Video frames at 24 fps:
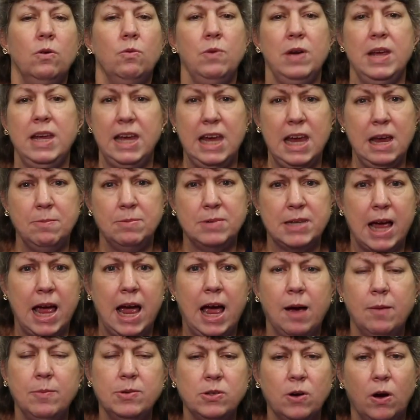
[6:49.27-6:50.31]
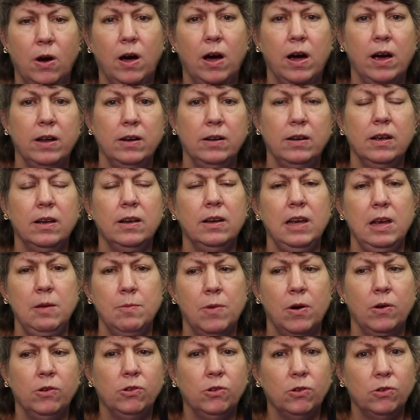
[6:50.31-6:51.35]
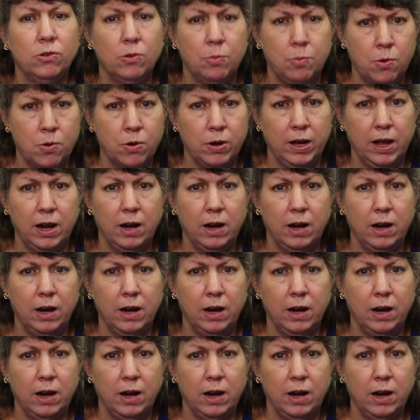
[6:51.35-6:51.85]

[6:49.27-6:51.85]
We keep tabs on emotional support